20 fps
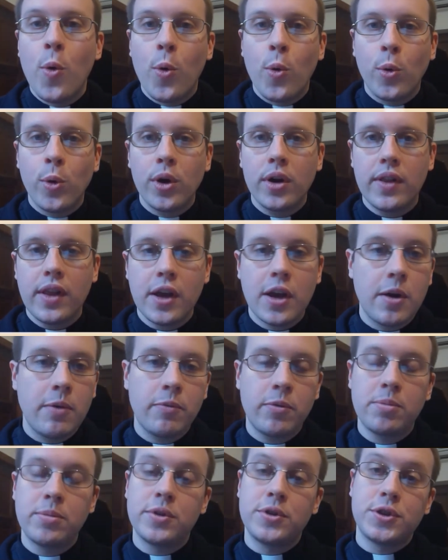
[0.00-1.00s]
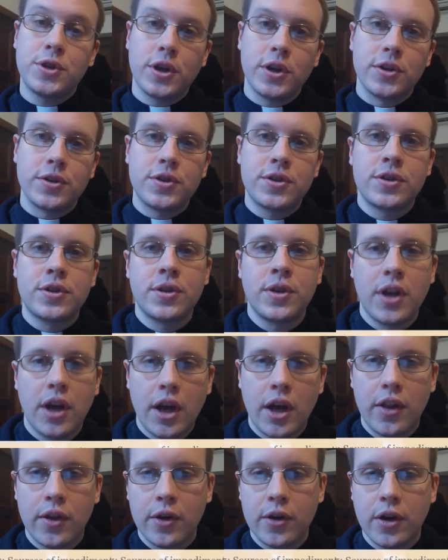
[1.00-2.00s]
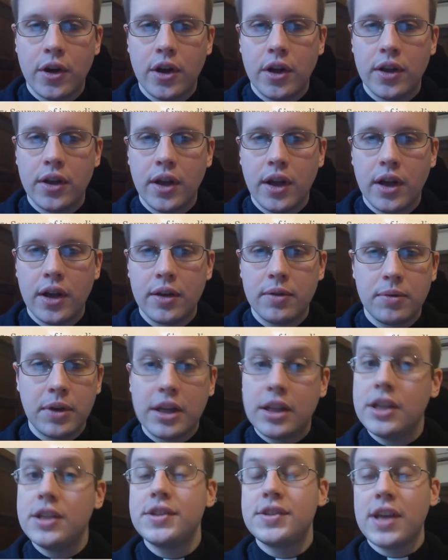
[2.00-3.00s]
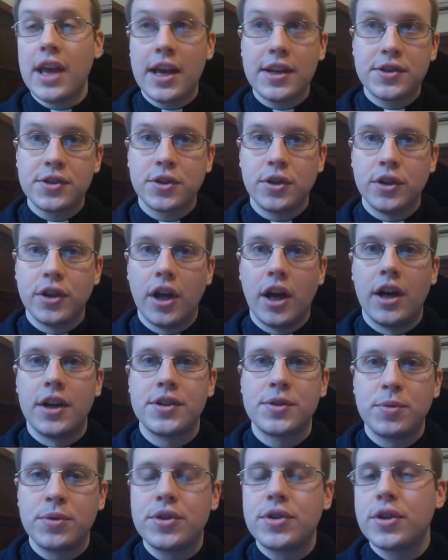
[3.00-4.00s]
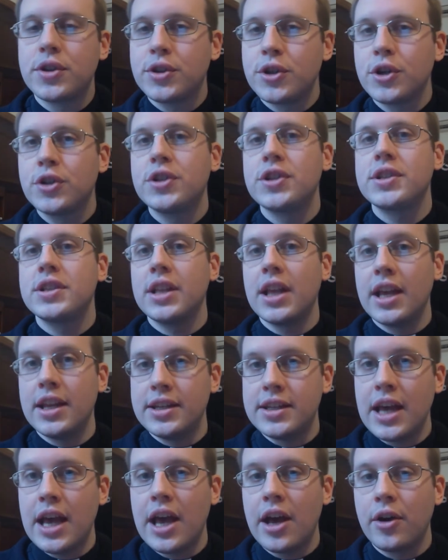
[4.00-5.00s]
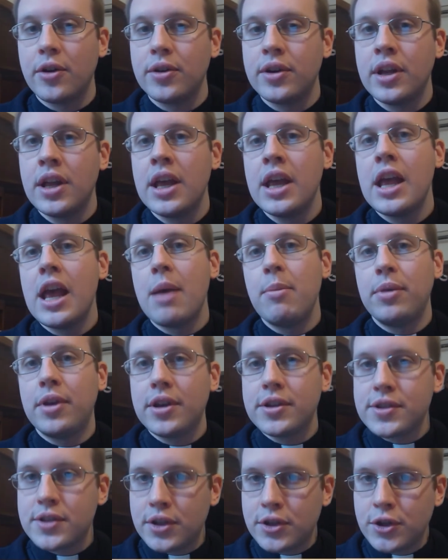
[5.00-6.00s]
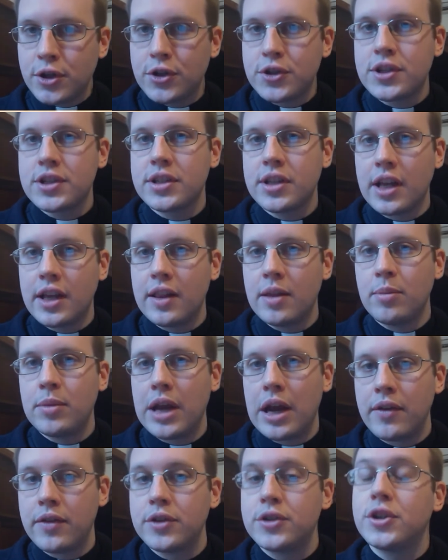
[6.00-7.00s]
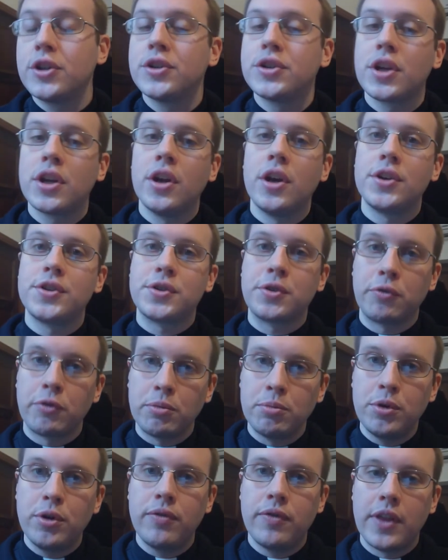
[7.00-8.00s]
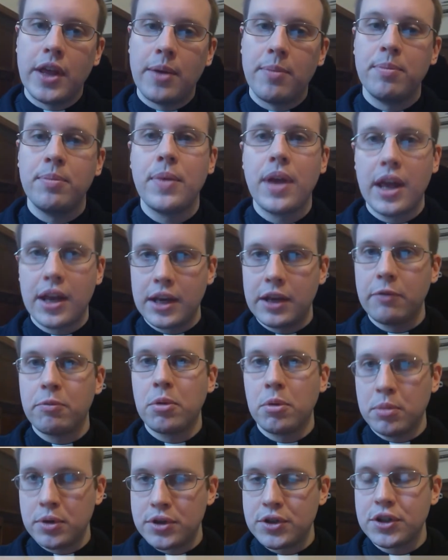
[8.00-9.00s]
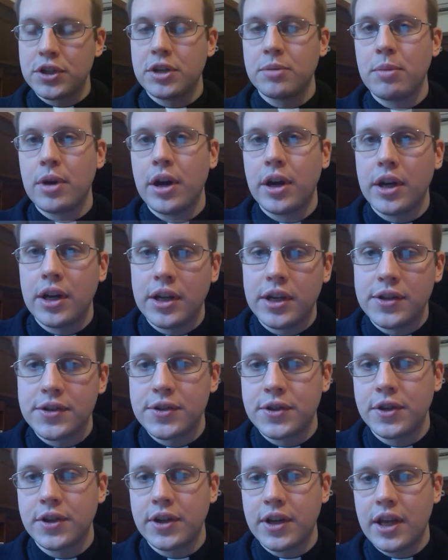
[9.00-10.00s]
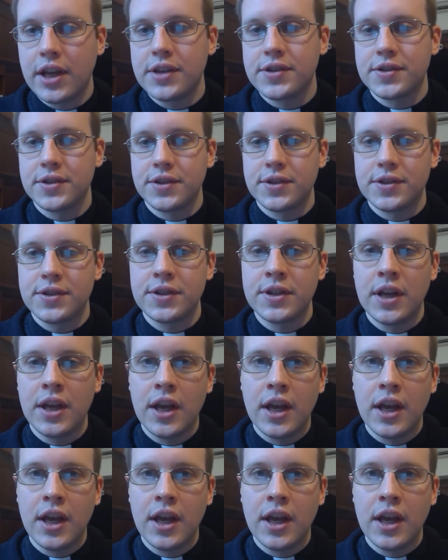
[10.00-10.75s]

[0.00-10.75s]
or they come from the church. They're called ecclesiastical laws, which the church has laid down, and because the church has laid them down, the church can also remove them and give permission to marry in certain cases.